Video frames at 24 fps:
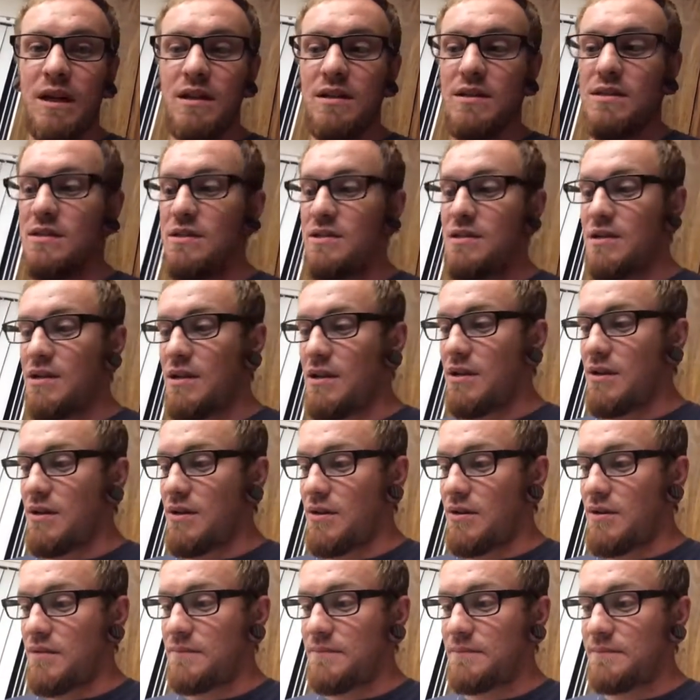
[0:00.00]

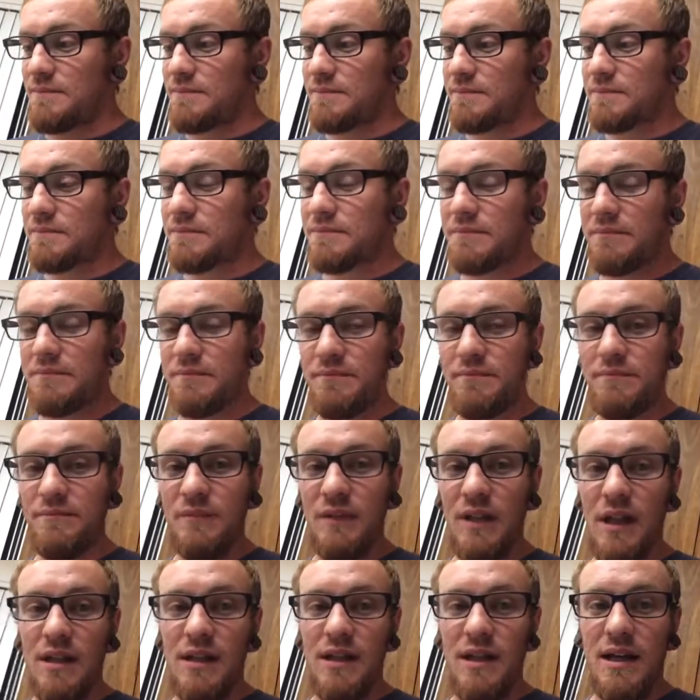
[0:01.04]
So
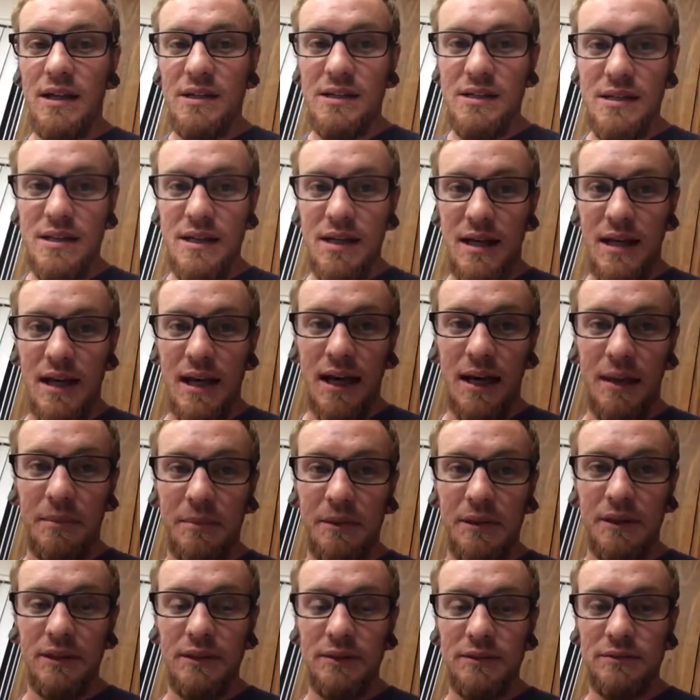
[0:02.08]
that's in the
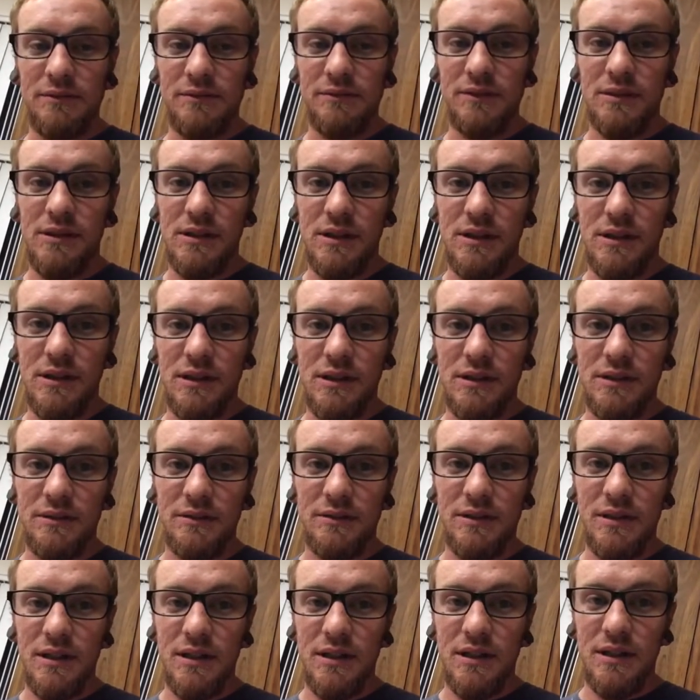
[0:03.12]
cabinet.
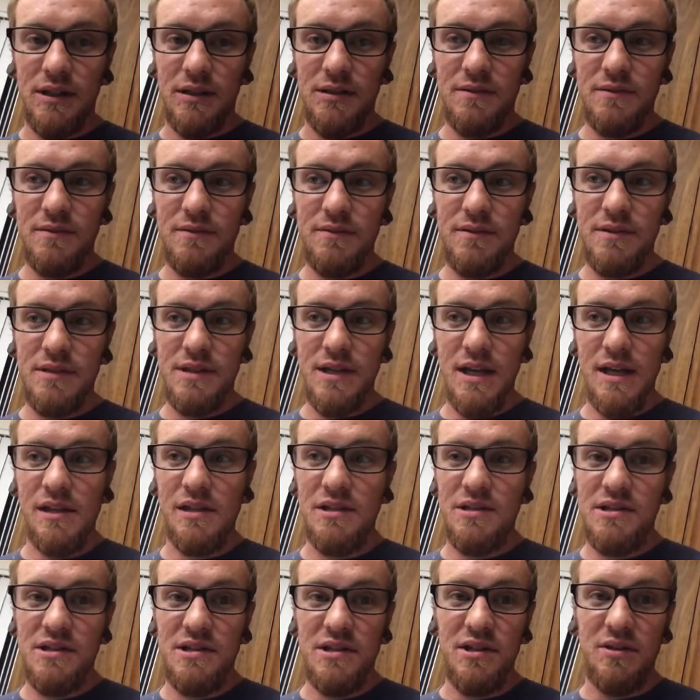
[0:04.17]
The
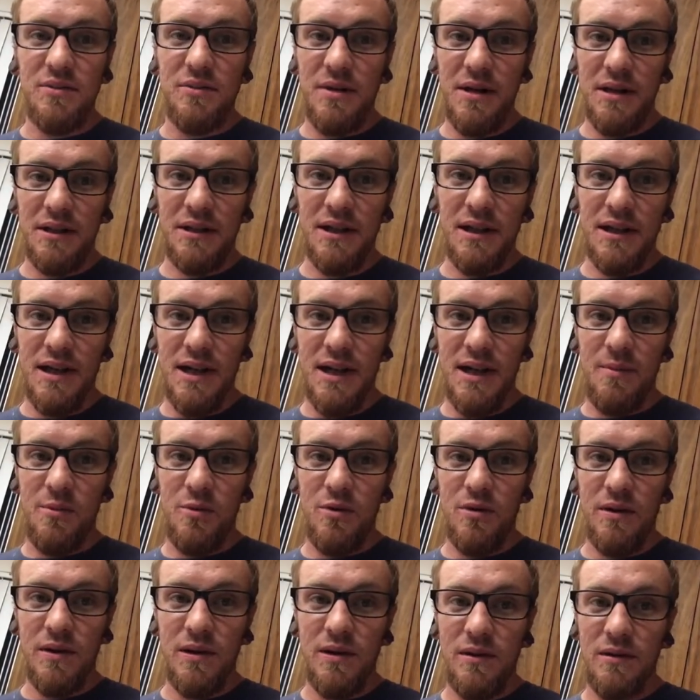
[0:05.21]
stainless steel wick that came
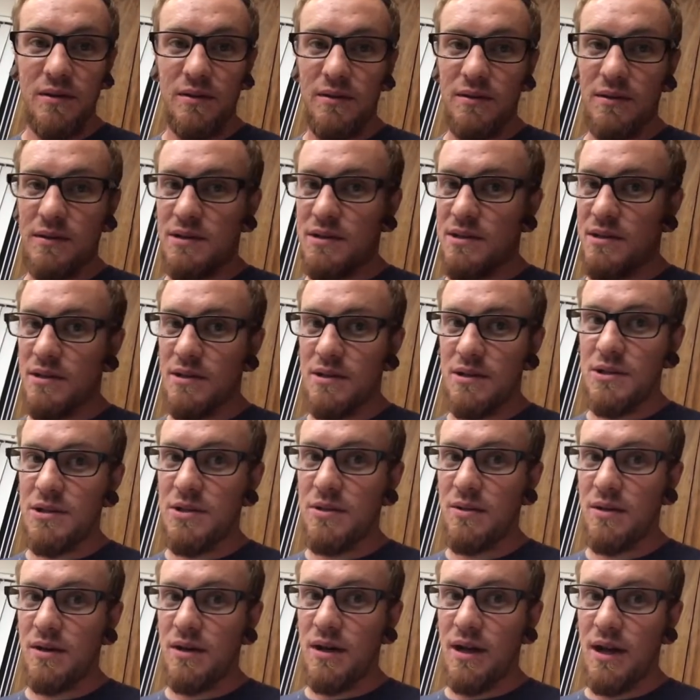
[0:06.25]
with it is either
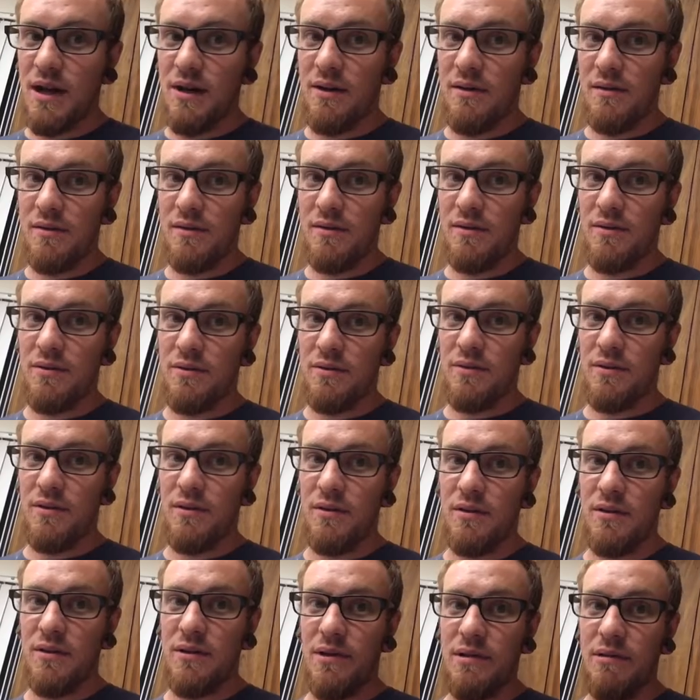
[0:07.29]
shorting out,
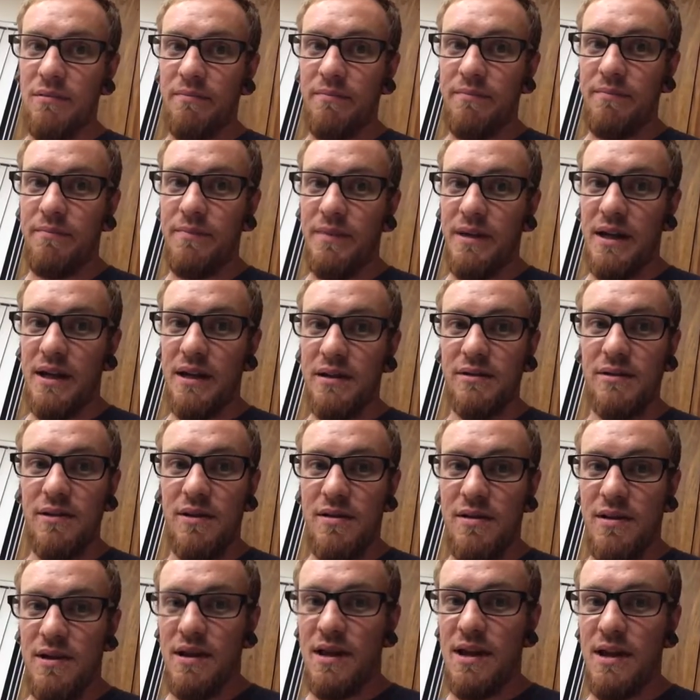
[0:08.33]
or the camp
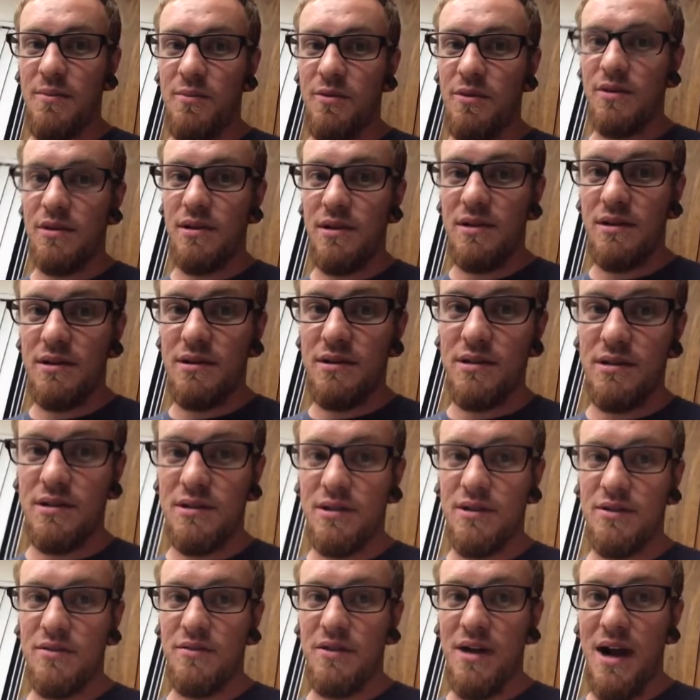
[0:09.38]
ball that came with it is
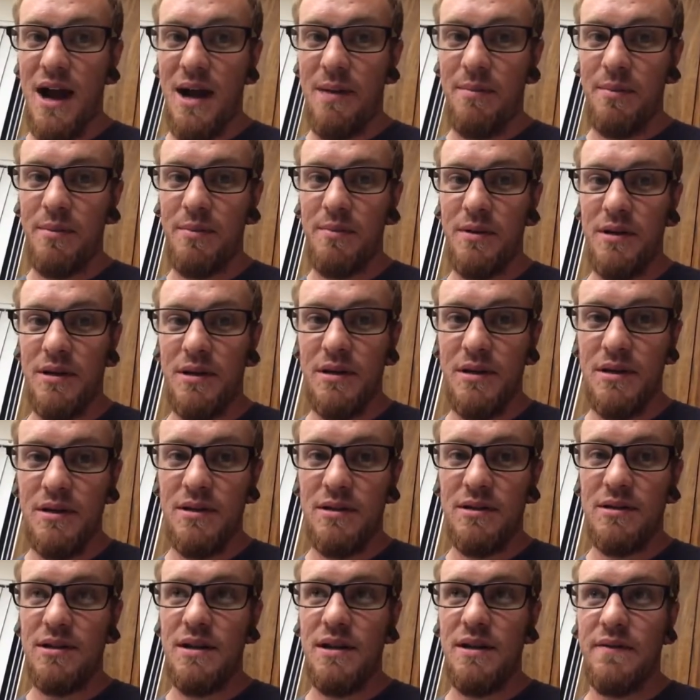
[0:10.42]
crap,
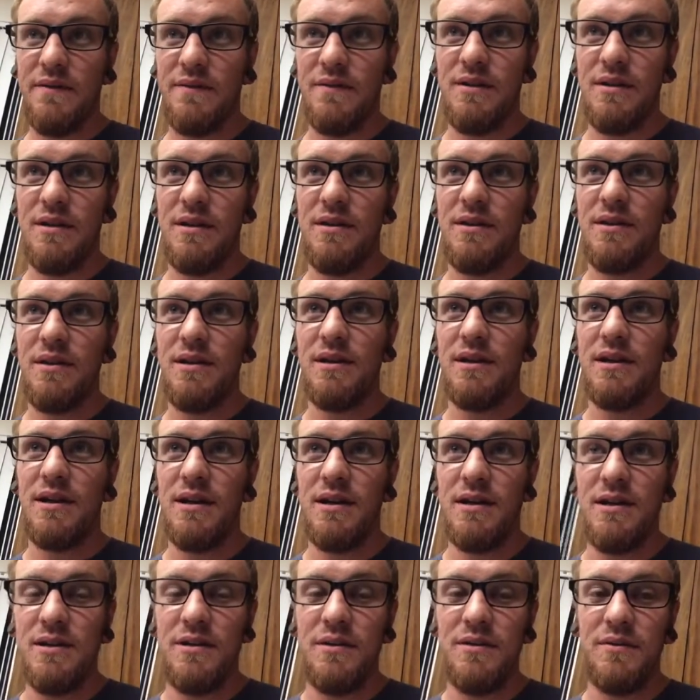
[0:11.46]
because everything I
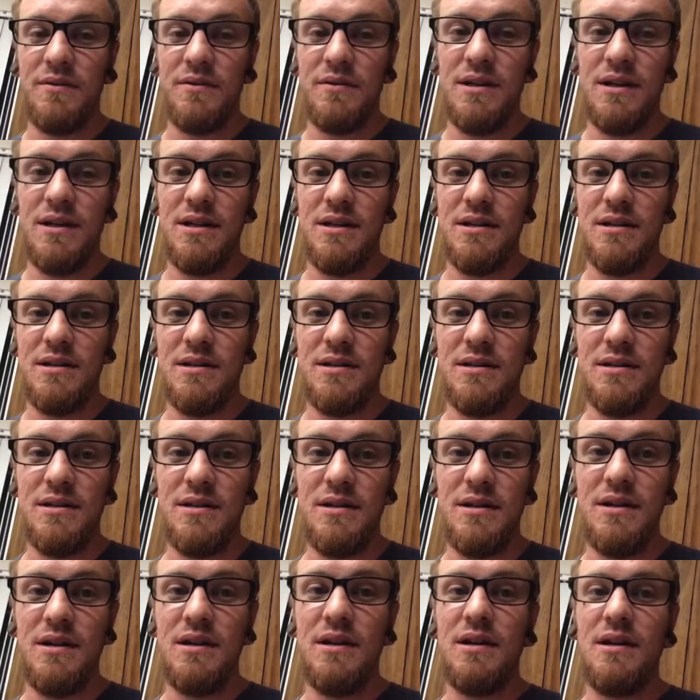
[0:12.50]
do tastes
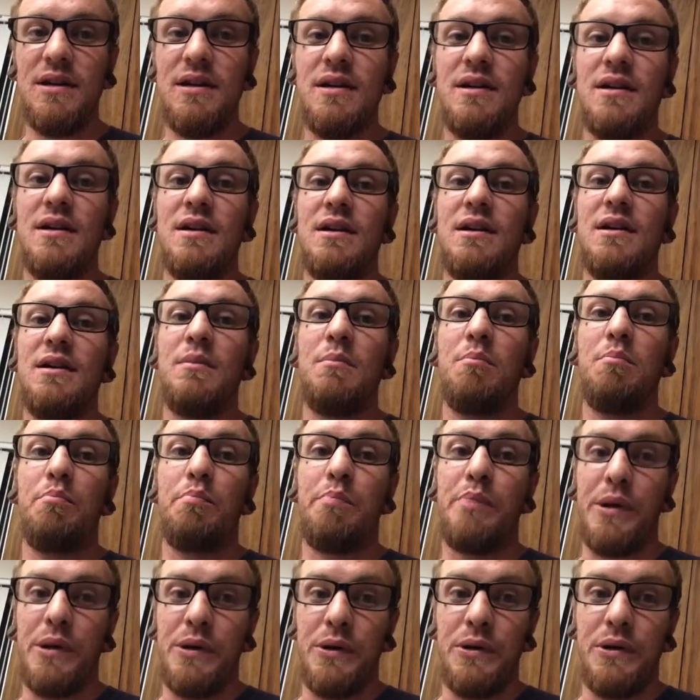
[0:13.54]

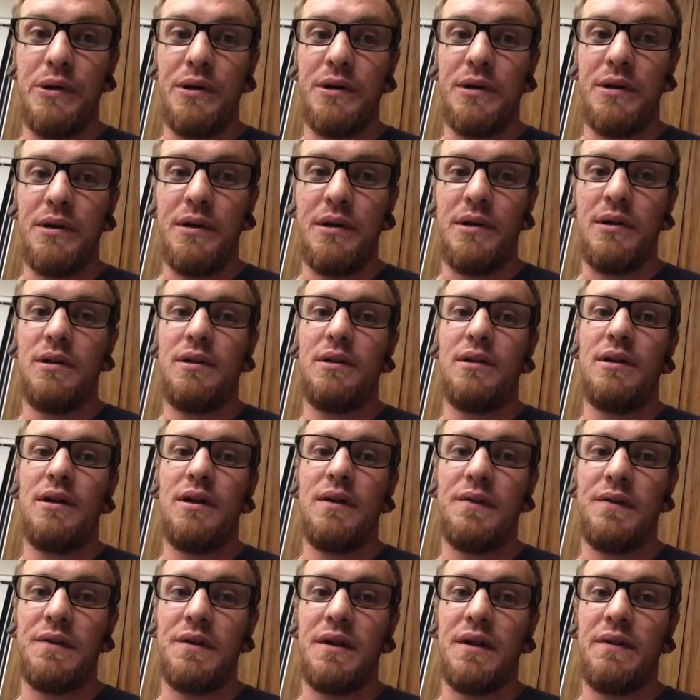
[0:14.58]
burnt.
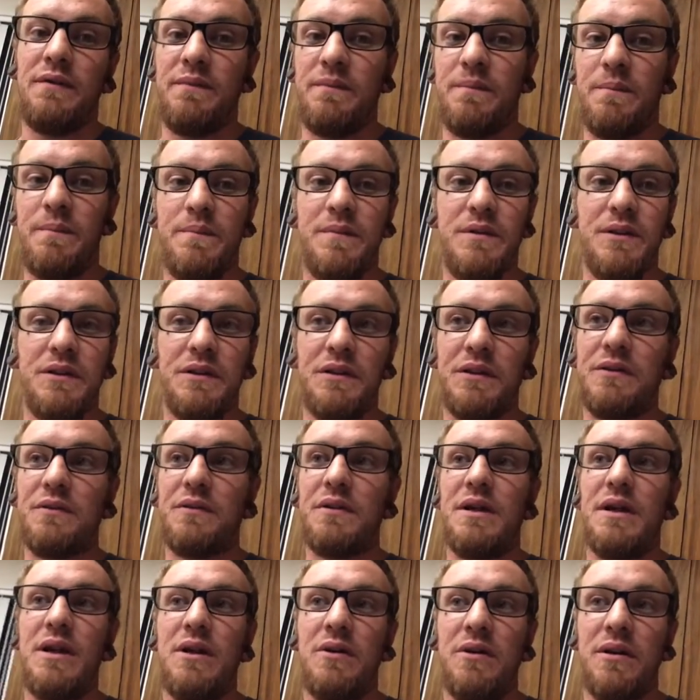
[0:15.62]
I've done
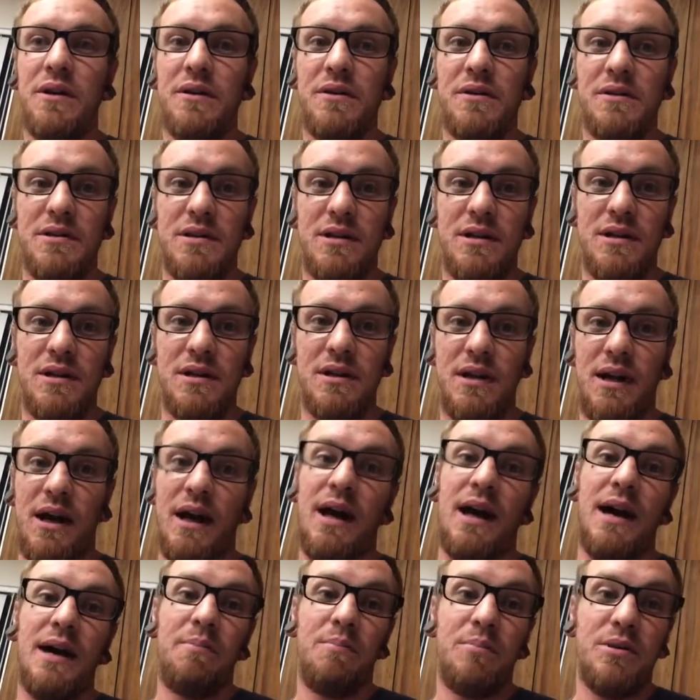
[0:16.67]
3 coils on it.
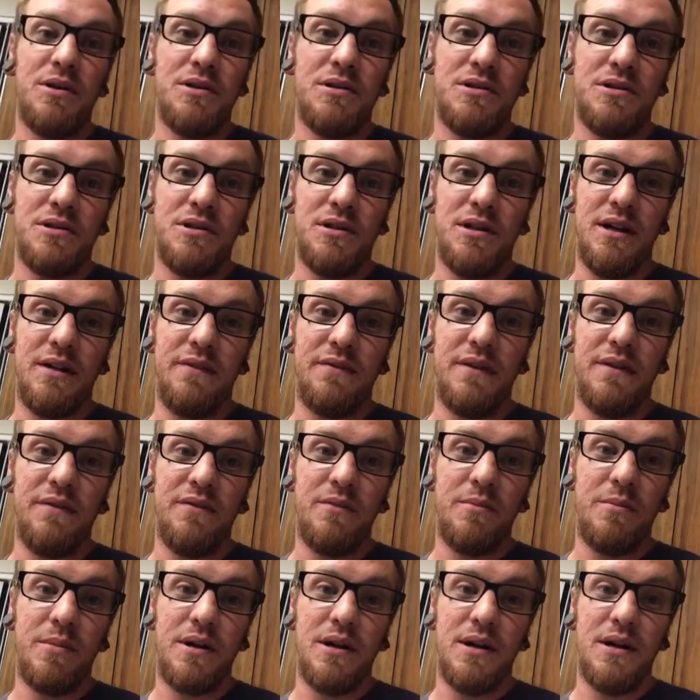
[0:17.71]
I personally have
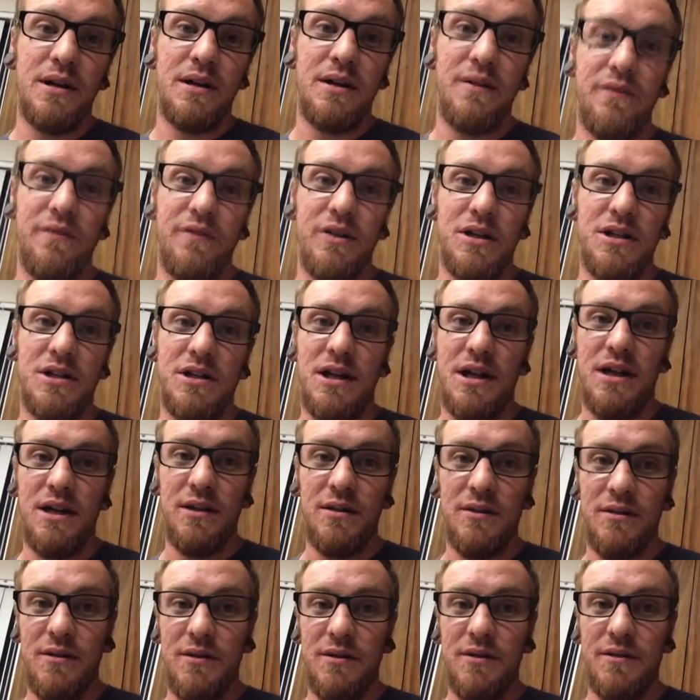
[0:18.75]
never bought any fresh
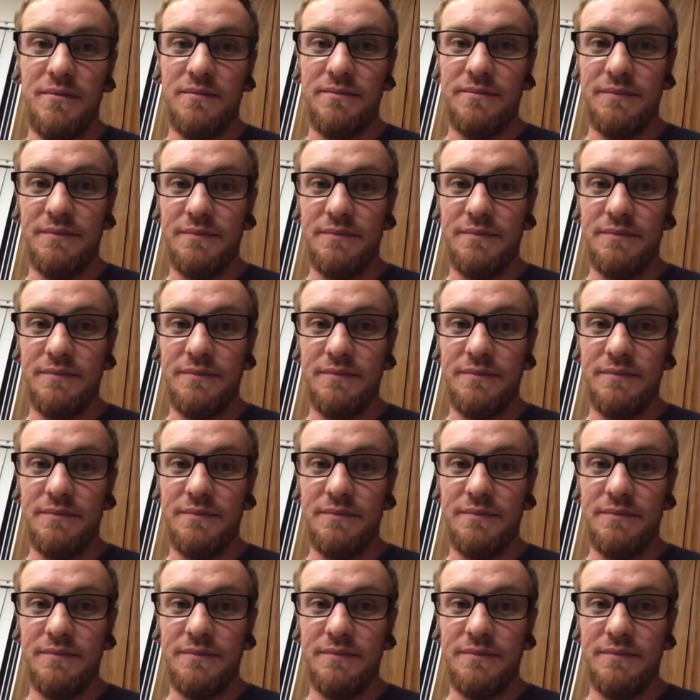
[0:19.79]
Kanthal.